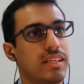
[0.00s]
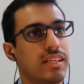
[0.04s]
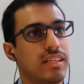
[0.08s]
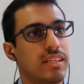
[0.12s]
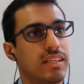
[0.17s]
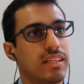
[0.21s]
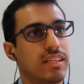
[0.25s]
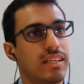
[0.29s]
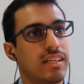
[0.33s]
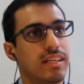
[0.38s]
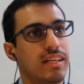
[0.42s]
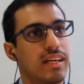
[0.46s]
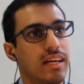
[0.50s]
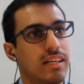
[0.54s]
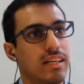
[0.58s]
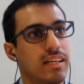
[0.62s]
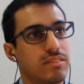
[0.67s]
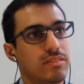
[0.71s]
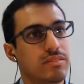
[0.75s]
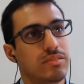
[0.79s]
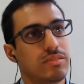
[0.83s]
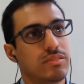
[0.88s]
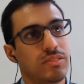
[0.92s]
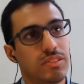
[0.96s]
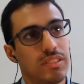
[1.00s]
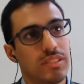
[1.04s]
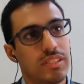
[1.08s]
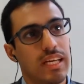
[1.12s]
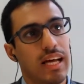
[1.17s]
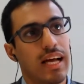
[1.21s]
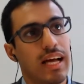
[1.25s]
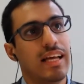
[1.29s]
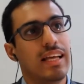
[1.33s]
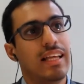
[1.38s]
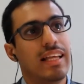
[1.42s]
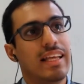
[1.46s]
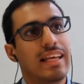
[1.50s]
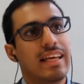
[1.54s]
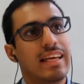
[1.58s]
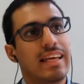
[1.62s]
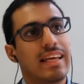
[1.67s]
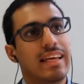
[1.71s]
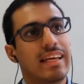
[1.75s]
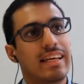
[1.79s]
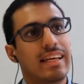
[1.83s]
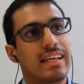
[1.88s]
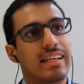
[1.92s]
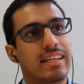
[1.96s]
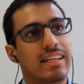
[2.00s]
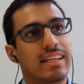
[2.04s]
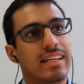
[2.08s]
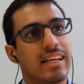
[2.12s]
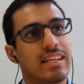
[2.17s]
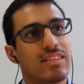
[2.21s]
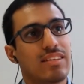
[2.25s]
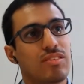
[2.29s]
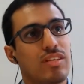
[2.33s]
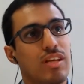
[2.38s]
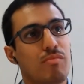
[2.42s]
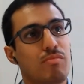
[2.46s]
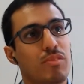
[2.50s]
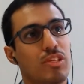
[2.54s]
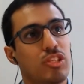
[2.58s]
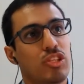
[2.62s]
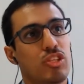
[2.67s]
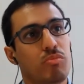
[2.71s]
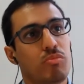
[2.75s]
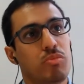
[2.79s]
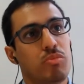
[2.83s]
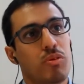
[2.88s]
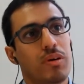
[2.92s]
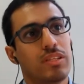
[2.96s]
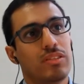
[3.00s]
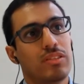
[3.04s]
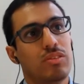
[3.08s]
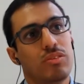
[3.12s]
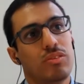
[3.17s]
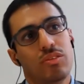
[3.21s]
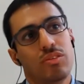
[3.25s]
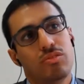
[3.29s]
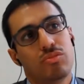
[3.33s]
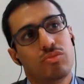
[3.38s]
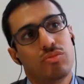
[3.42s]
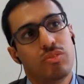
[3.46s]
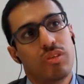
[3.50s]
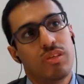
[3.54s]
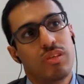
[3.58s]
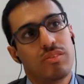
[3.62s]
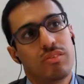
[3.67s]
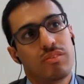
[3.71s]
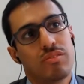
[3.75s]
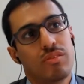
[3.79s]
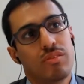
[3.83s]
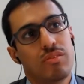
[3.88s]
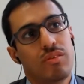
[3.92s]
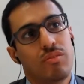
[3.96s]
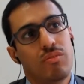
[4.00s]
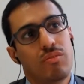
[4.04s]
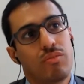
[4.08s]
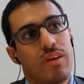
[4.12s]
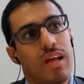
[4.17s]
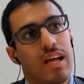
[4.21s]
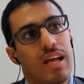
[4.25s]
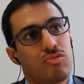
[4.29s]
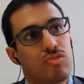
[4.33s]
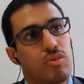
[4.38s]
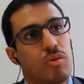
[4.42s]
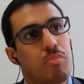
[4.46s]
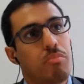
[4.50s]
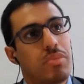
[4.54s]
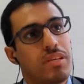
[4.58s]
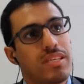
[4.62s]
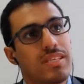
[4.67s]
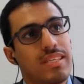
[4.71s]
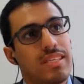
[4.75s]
we resort to the statistical discipline.